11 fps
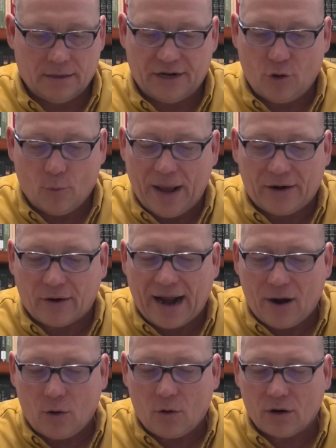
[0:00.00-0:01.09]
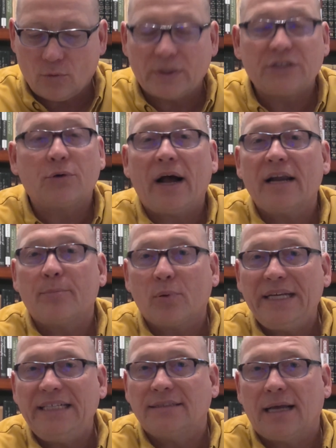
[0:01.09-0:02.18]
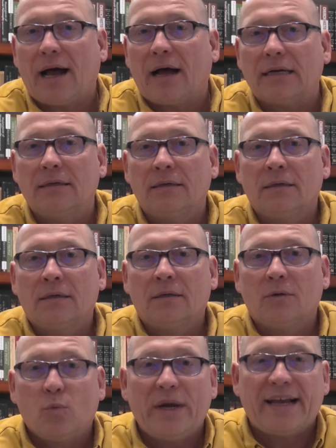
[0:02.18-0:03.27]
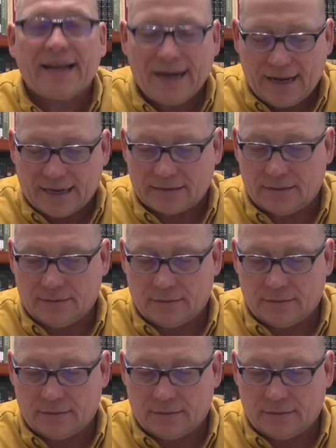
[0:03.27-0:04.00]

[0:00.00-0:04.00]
No matter how hard we try to please God, we cannot.